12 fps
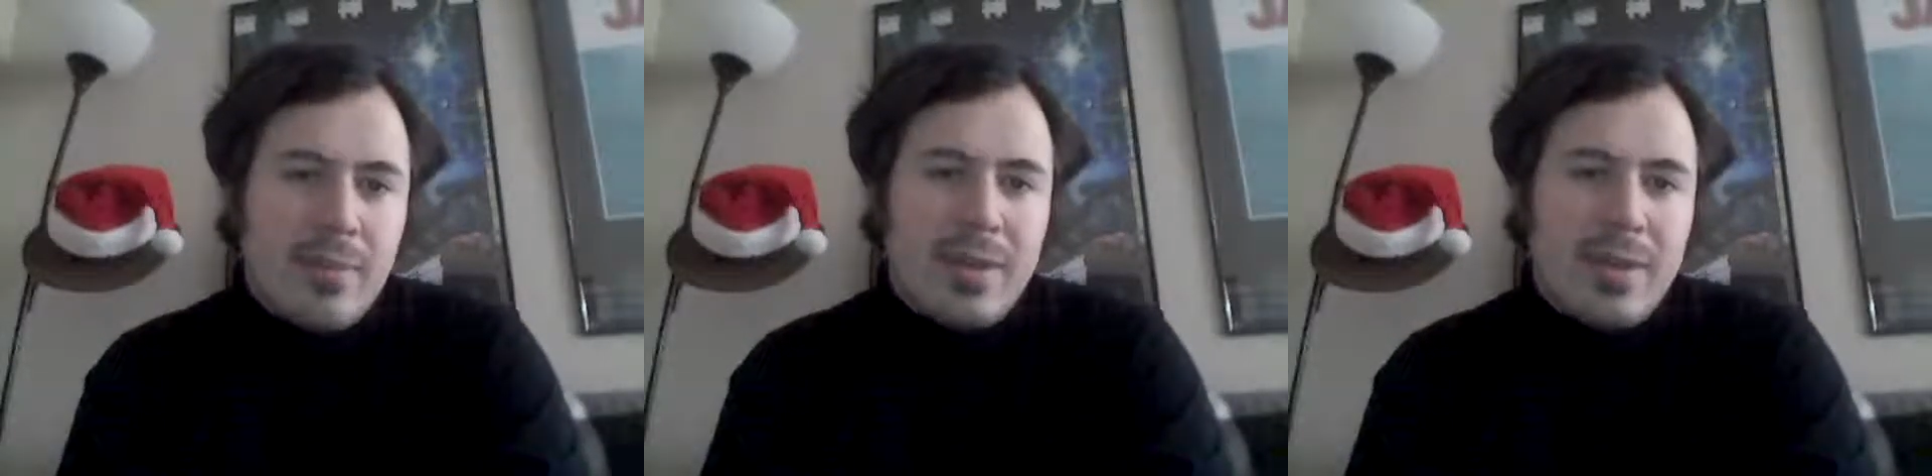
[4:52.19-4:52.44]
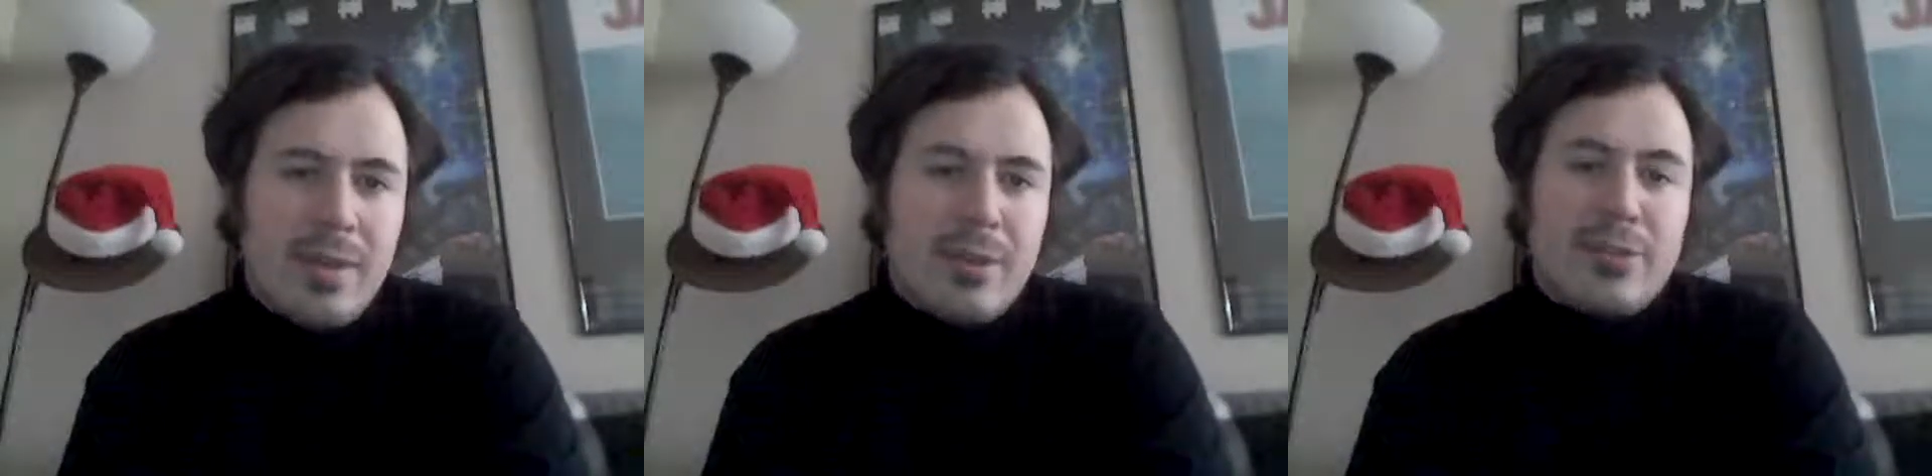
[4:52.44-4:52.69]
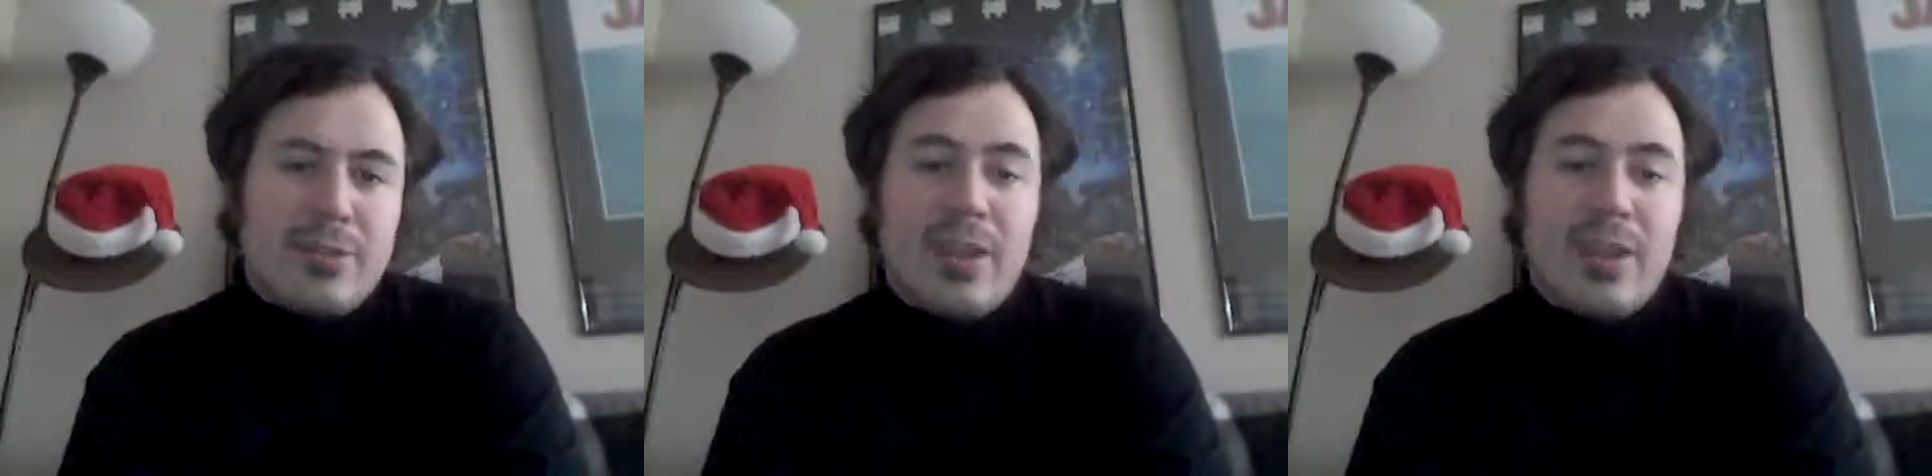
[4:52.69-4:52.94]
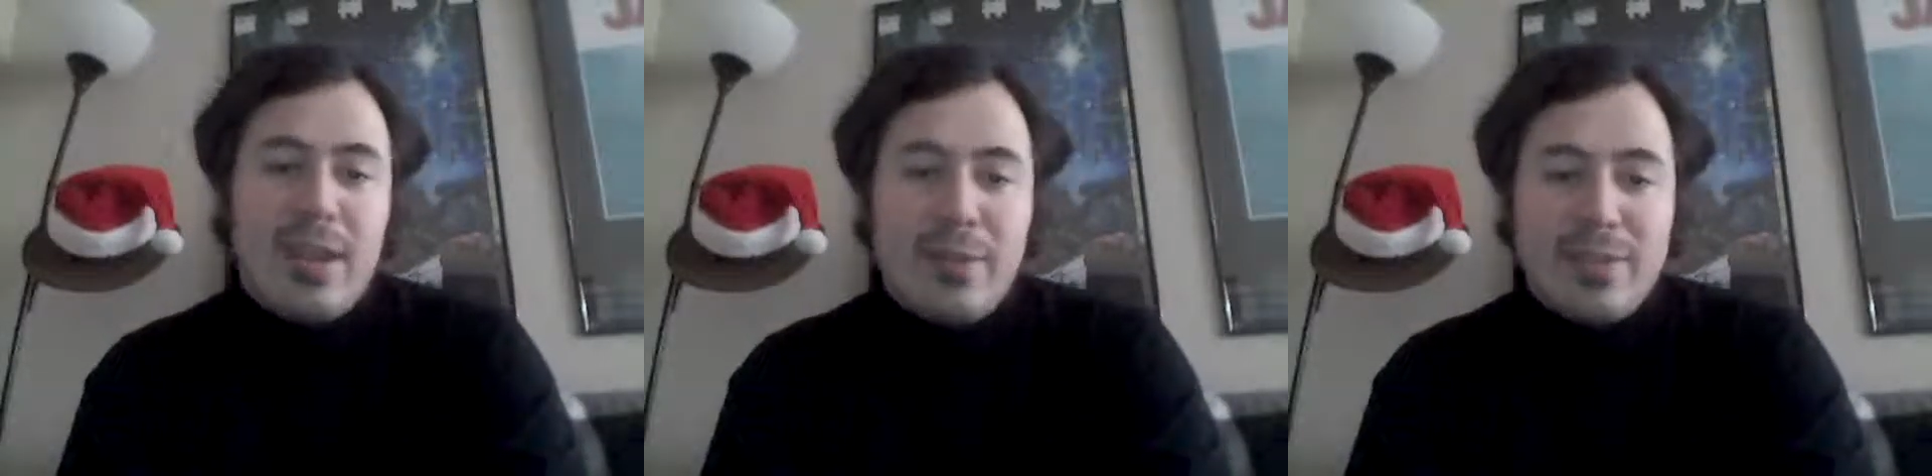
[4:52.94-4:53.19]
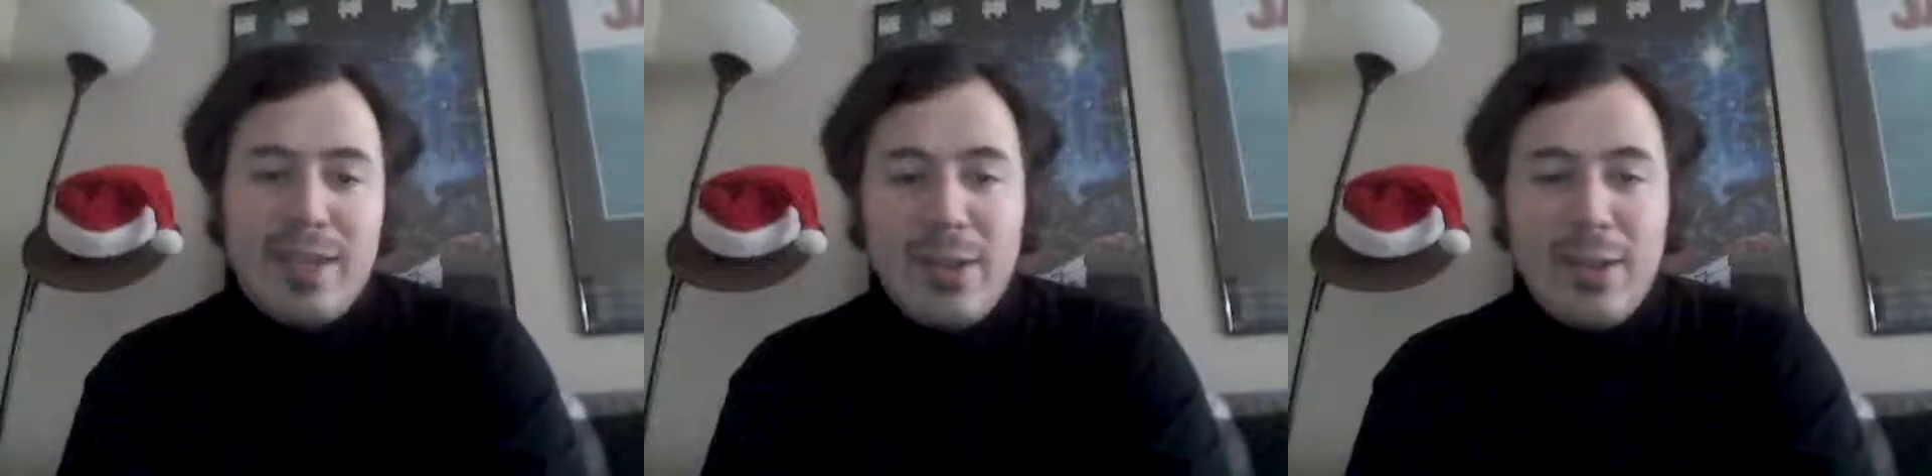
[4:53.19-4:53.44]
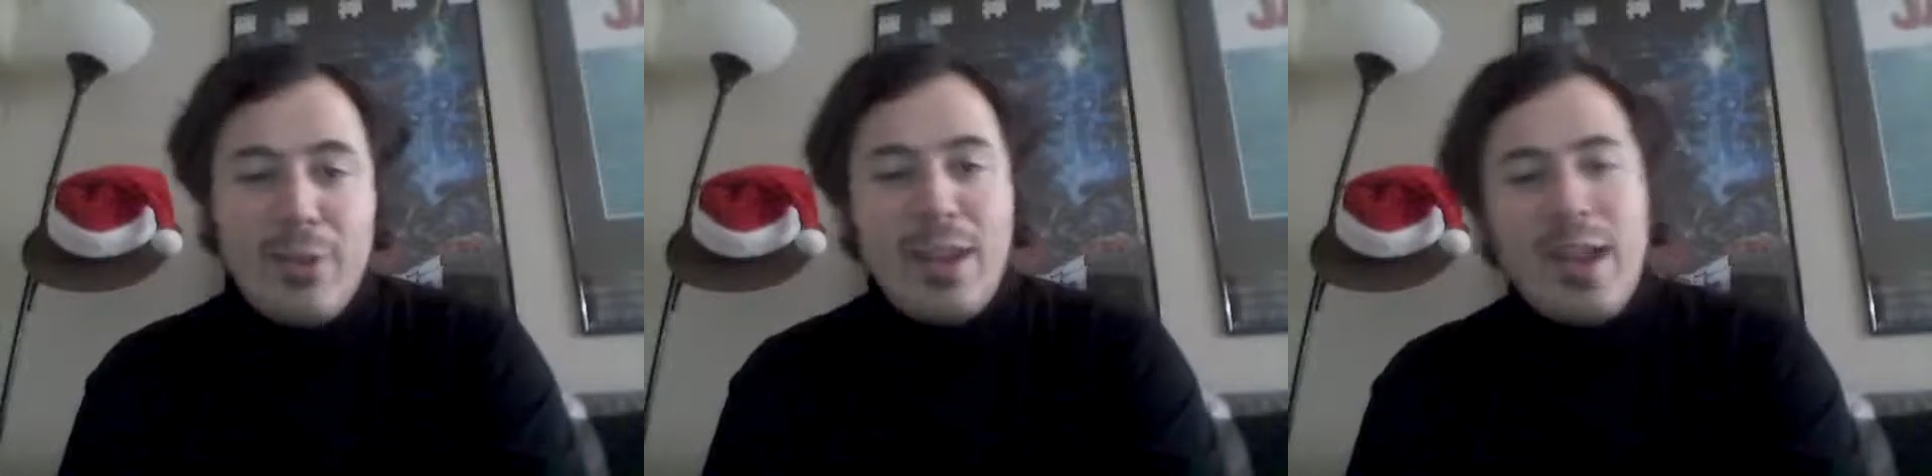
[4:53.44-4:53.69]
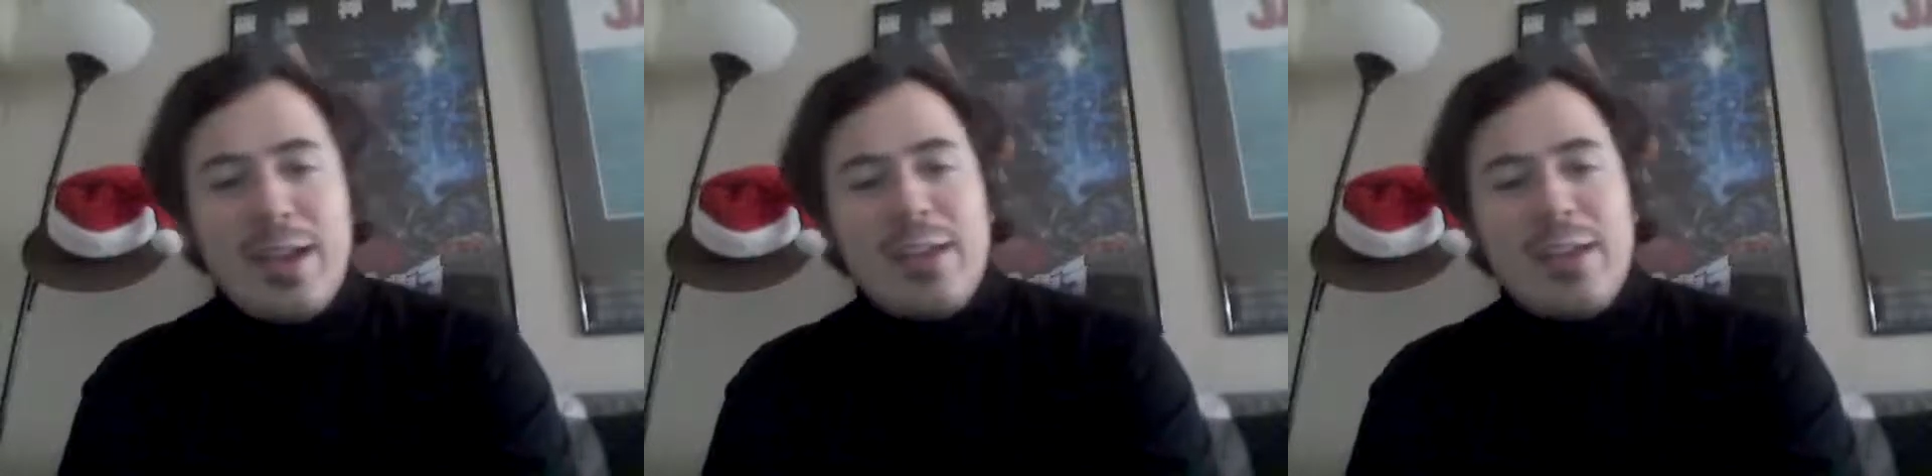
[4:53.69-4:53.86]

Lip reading: But originally, I was like, "Oh yeah,